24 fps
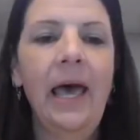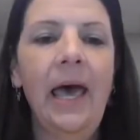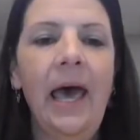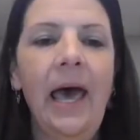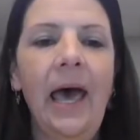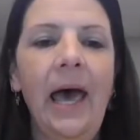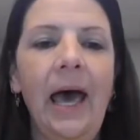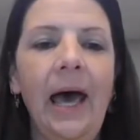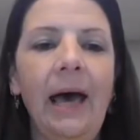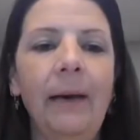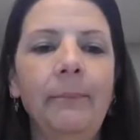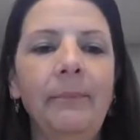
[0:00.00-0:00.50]

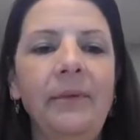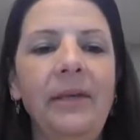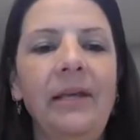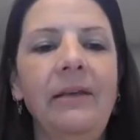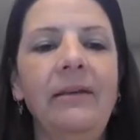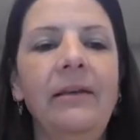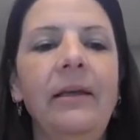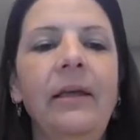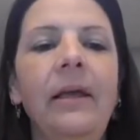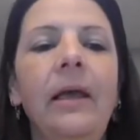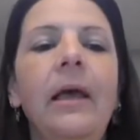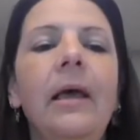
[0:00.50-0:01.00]

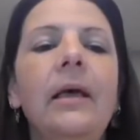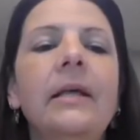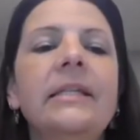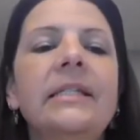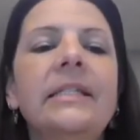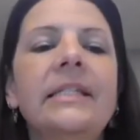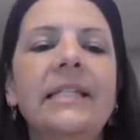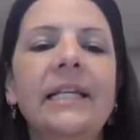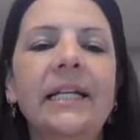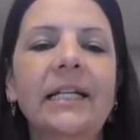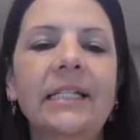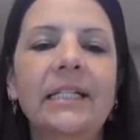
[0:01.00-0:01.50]
Happy
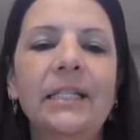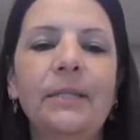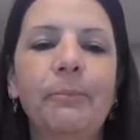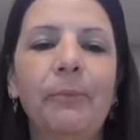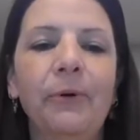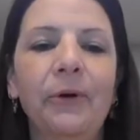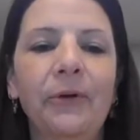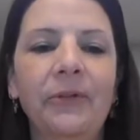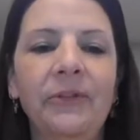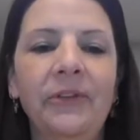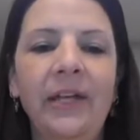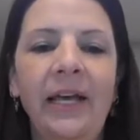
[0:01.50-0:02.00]
sixth
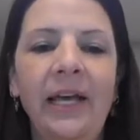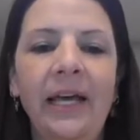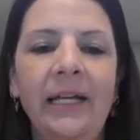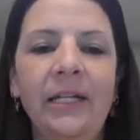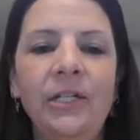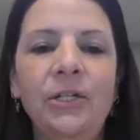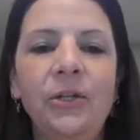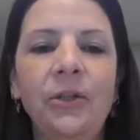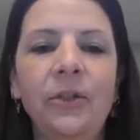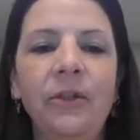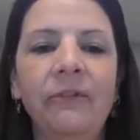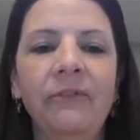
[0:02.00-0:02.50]
birthday
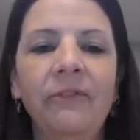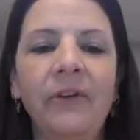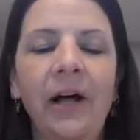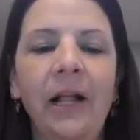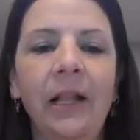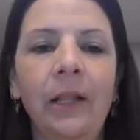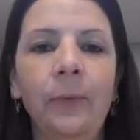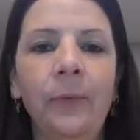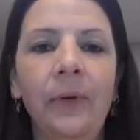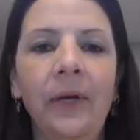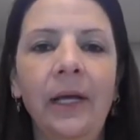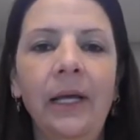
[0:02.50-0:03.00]
to the
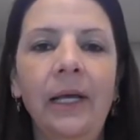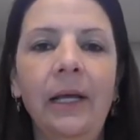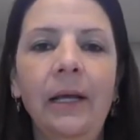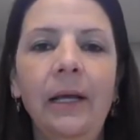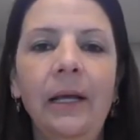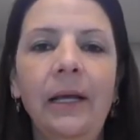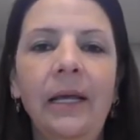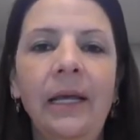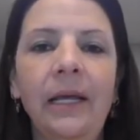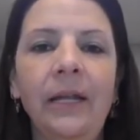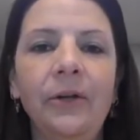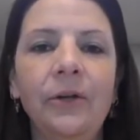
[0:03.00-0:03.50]
following
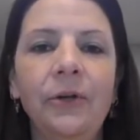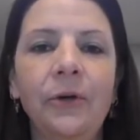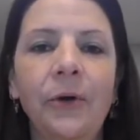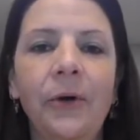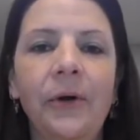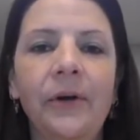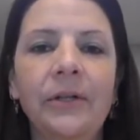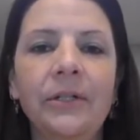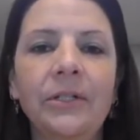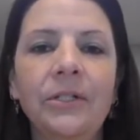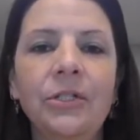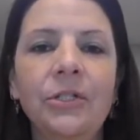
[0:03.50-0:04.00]

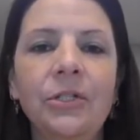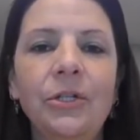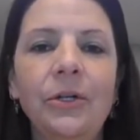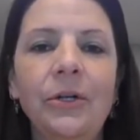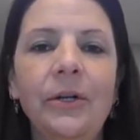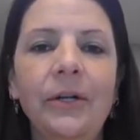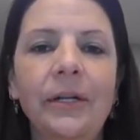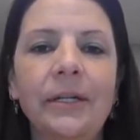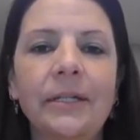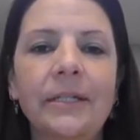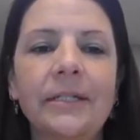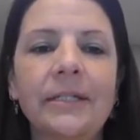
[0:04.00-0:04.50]
kindergarten
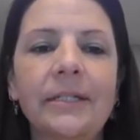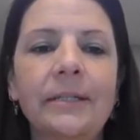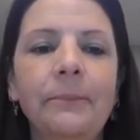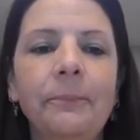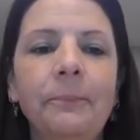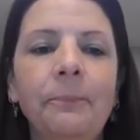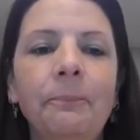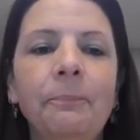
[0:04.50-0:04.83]
students.